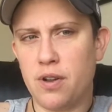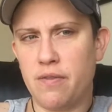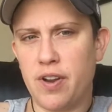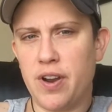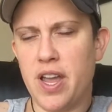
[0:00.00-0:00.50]

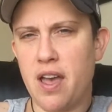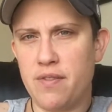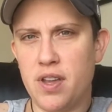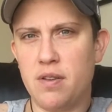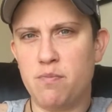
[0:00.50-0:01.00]
a very
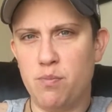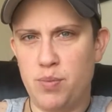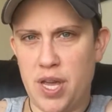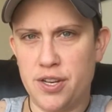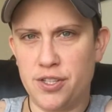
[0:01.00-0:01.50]
heavy
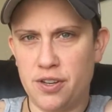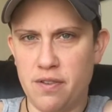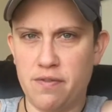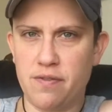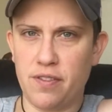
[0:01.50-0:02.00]
binge
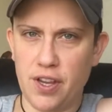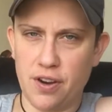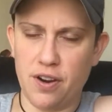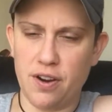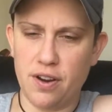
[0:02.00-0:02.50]
of
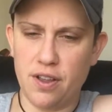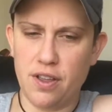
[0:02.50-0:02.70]
liquor,